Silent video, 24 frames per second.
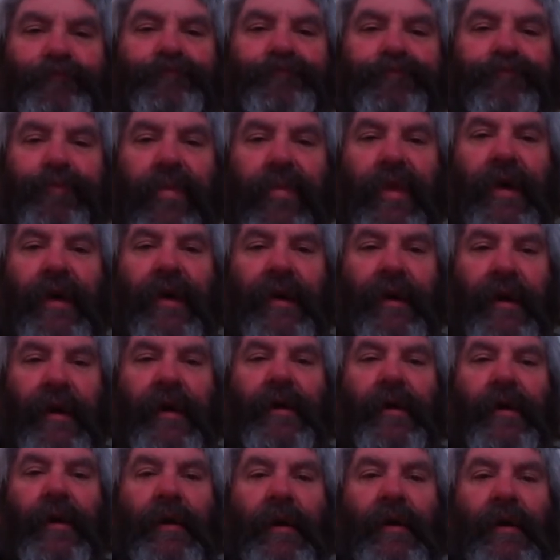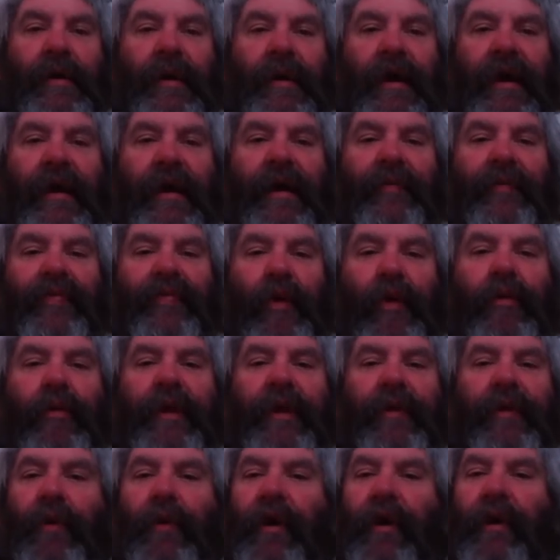This is the Yeah,
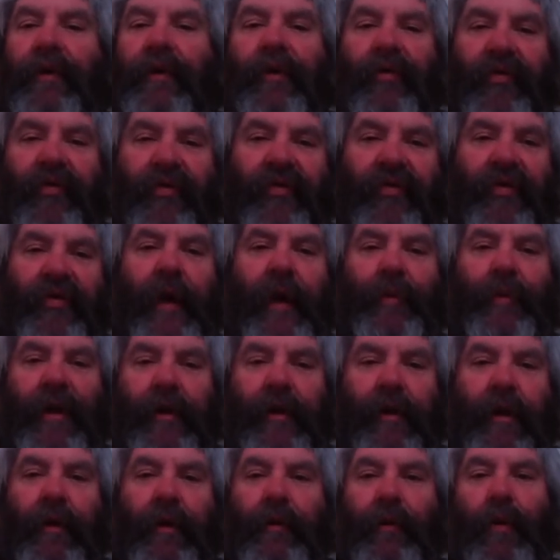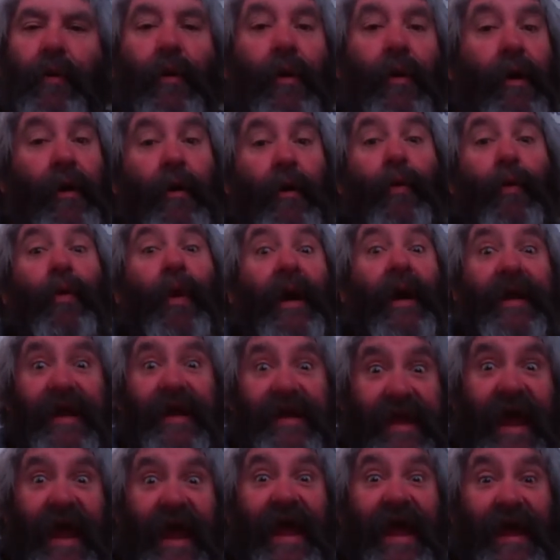thirty-one to seven. what a
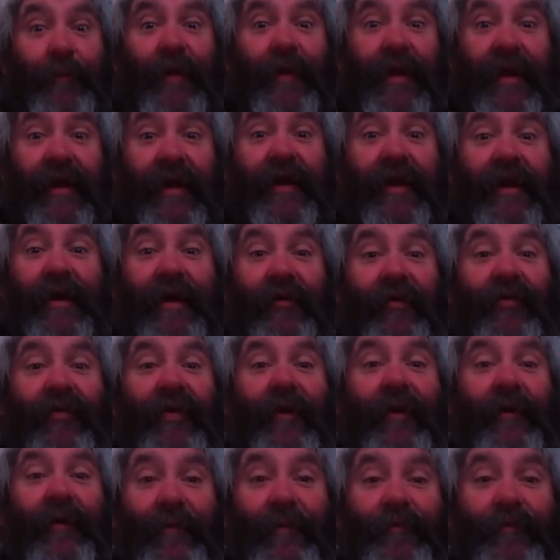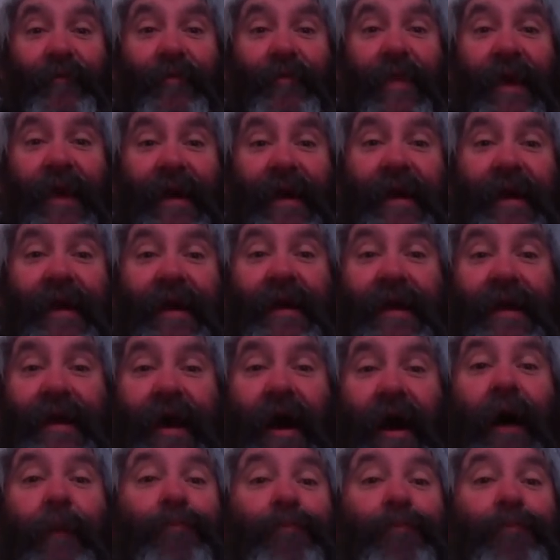game it is! A